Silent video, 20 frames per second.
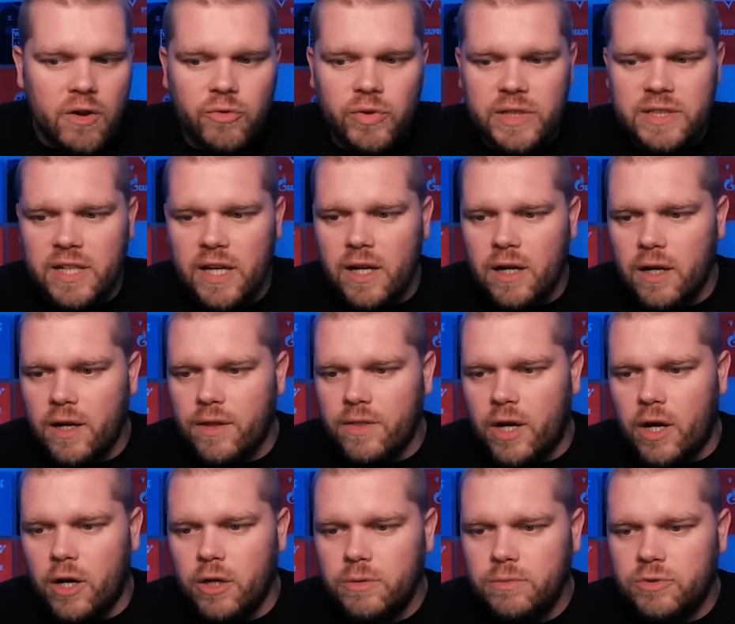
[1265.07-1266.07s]
If we take a look at
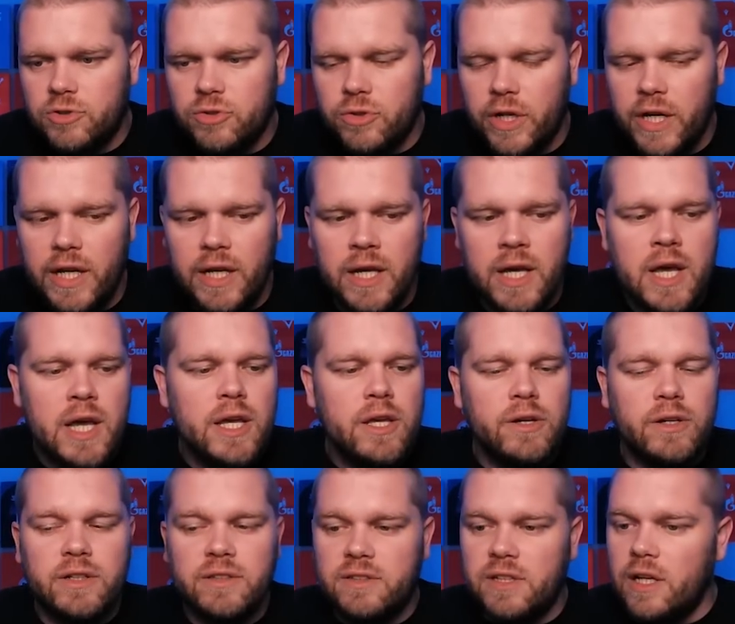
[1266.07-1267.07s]
the home screen,
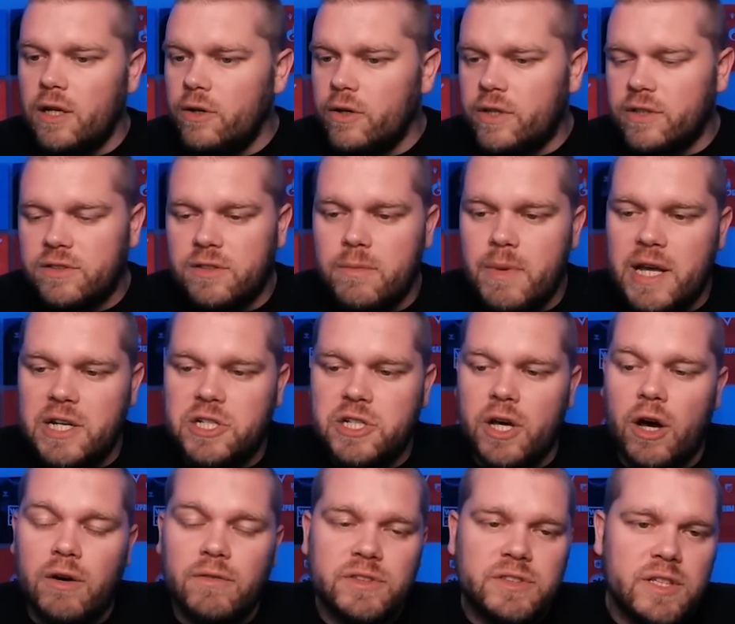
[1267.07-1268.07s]
you can see Lucas Nemecha.
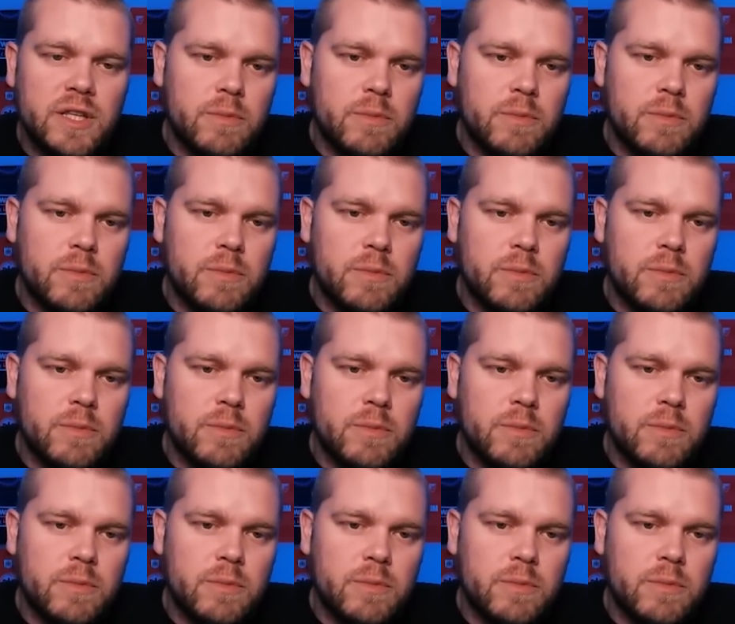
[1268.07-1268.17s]
Obviously, the